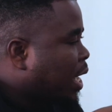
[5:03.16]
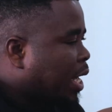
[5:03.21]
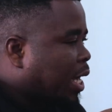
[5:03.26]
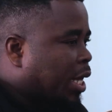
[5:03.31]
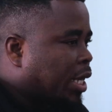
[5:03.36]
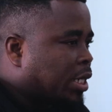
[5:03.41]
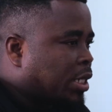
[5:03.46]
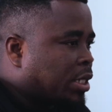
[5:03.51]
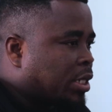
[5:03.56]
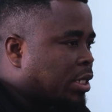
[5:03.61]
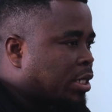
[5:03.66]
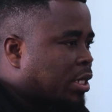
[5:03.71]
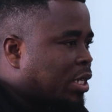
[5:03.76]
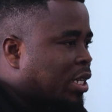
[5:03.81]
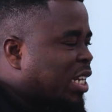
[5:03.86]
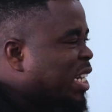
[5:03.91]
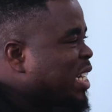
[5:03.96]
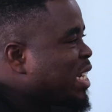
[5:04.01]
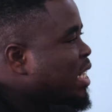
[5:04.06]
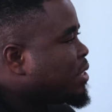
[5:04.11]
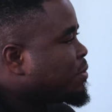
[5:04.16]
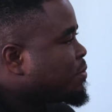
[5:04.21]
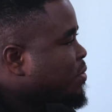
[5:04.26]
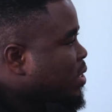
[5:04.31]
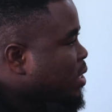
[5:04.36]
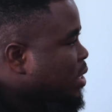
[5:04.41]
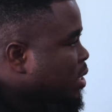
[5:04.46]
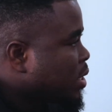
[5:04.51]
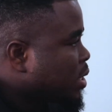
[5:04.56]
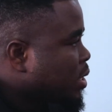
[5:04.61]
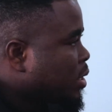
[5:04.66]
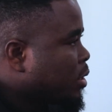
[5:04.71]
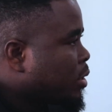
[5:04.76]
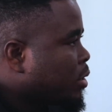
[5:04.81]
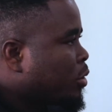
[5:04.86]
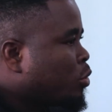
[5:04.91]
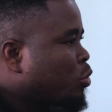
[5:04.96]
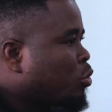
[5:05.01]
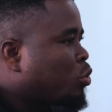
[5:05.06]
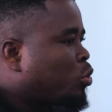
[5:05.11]
and leaves
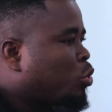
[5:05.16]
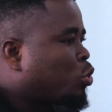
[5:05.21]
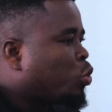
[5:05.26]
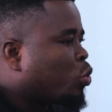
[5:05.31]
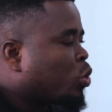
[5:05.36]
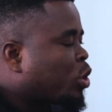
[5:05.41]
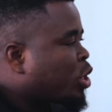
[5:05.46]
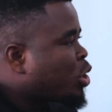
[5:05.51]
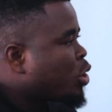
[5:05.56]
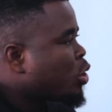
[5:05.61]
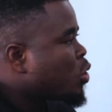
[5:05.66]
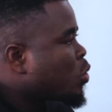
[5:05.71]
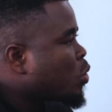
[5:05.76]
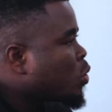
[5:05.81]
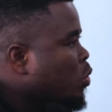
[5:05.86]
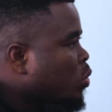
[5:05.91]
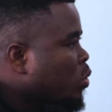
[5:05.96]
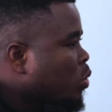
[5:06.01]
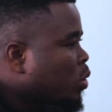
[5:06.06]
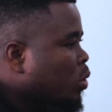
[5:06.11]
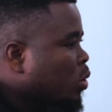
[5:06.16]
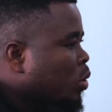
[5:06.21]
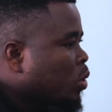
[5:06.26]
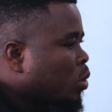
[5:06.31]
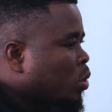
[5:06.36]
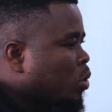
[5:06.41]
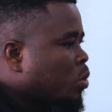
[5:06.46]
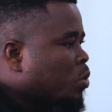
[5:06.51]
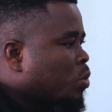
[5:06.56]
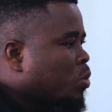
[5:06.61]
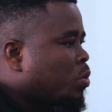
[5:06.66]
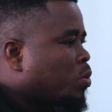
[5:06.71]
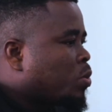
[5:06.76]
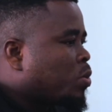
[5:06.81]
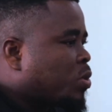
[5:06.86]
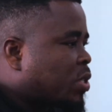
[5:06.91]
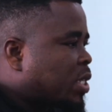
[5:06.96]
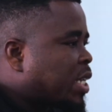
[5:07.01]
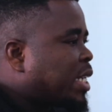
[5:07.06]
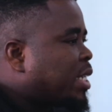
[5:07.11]
to cure
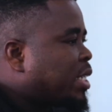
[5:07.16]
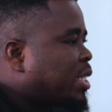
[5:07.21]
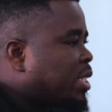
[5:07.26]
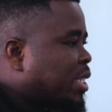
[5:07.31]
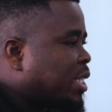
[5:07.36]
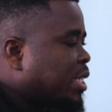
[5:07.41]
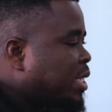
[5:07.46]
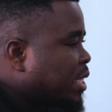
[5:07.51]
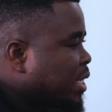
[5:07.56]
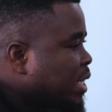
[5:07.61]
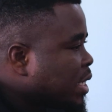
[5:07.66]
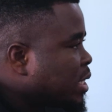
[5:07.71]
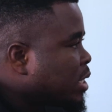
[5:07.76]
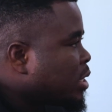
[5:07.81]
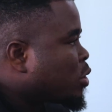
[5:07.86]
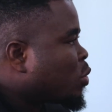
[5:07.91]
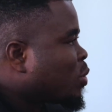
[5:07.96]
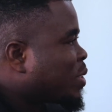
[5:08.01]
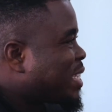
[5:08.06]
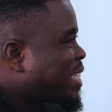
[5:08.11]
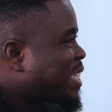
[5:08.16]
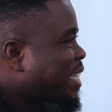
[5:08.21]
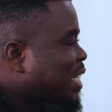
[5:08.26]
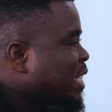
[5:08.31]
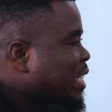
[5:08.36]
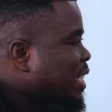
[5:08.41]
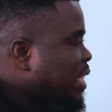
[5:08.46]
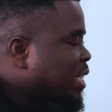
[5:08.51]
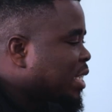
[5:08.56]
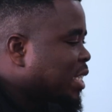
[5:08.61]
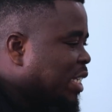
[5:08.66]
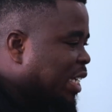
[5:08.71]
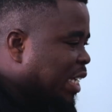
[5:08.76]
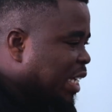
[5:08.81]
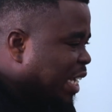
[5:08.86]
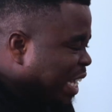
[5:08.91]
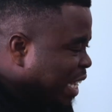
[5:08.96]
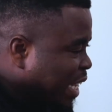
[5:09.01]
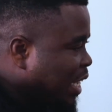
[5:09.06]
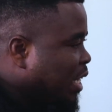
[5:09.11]
certain diseases or sickness
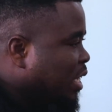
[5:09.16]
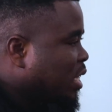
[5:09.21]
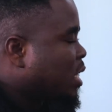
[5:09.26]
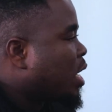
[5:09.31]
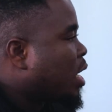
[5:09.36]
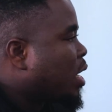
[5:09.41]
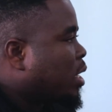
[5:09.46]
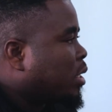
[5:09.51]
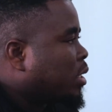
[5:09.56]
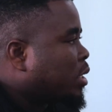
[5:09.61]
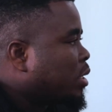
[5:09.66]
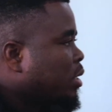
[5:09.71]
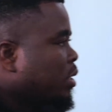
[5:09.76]
in Ghana?